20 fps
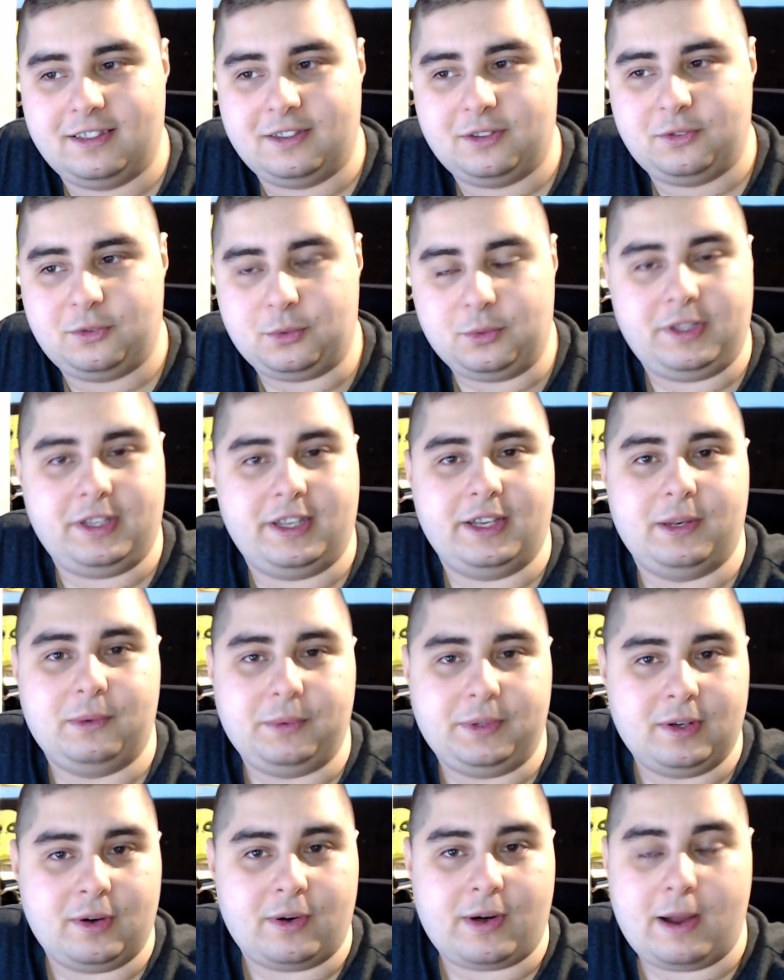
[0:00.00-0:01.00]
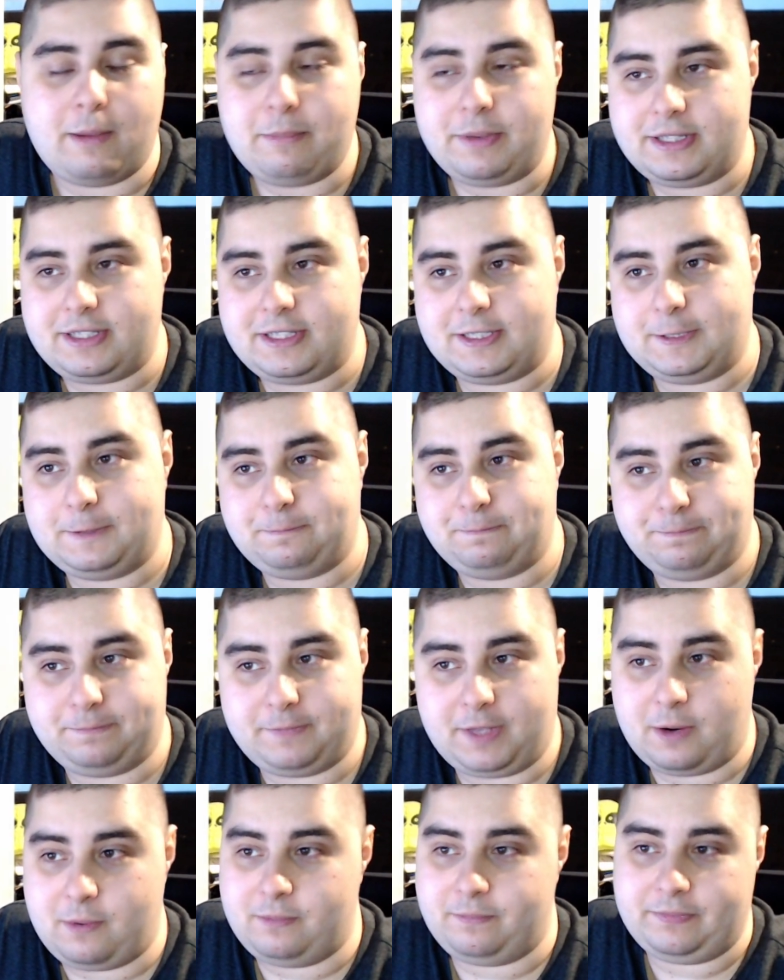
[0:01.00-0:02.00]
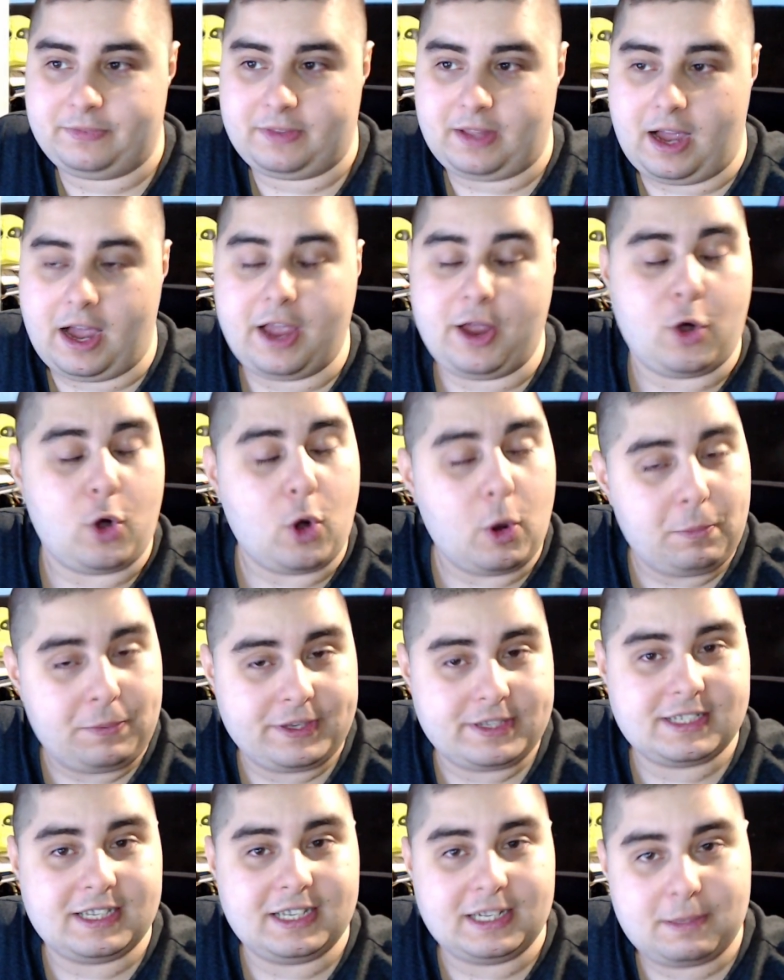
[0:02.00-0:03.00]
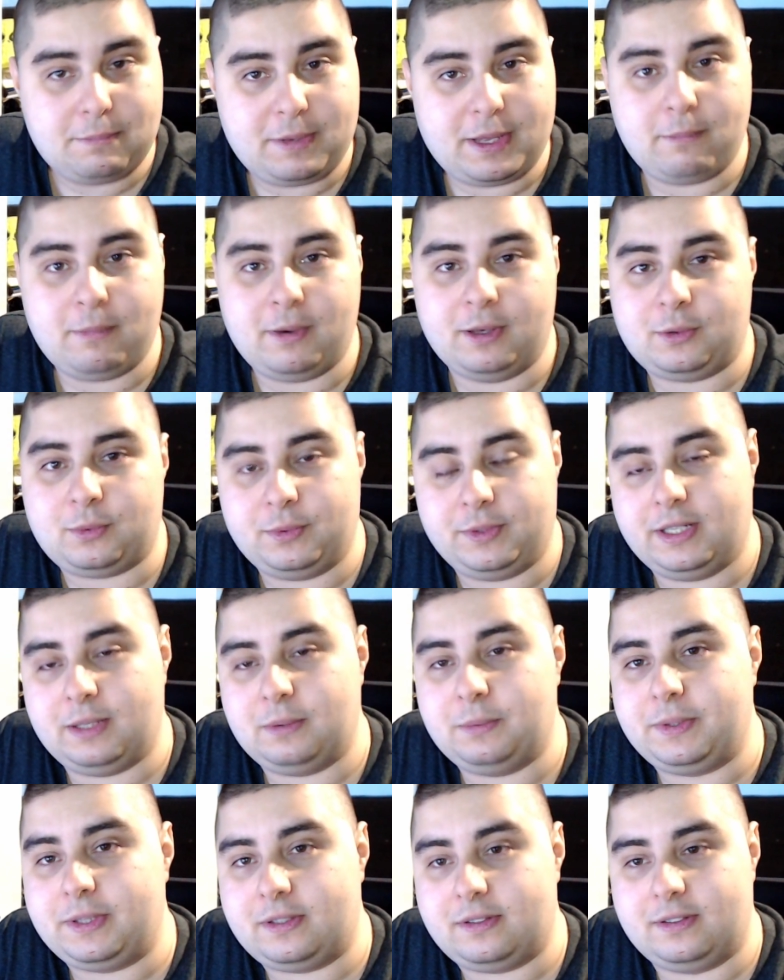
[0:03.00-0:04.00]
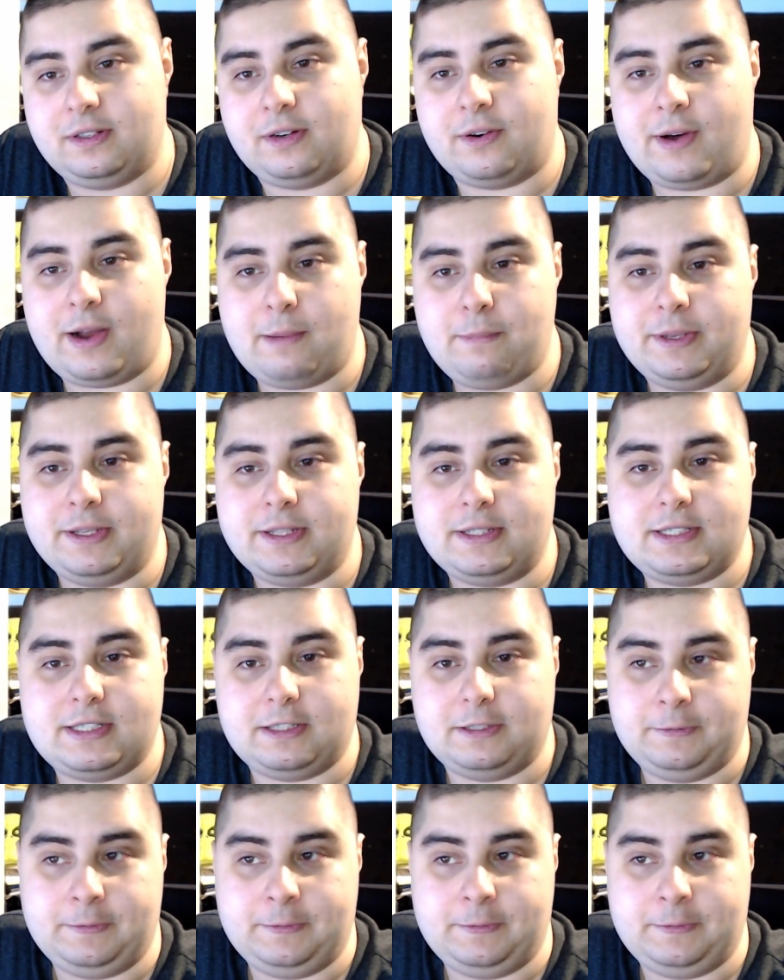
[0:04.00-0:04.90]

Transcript: to deal with the rabbits. Now, I hope he's gonna be able to deal with the rabbits.